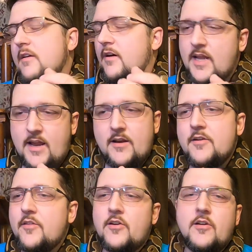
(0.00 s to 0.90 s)
Again,
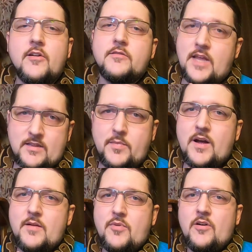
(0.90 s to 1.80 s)
another, like the
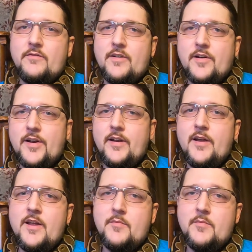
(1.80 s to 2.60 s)
piebald, very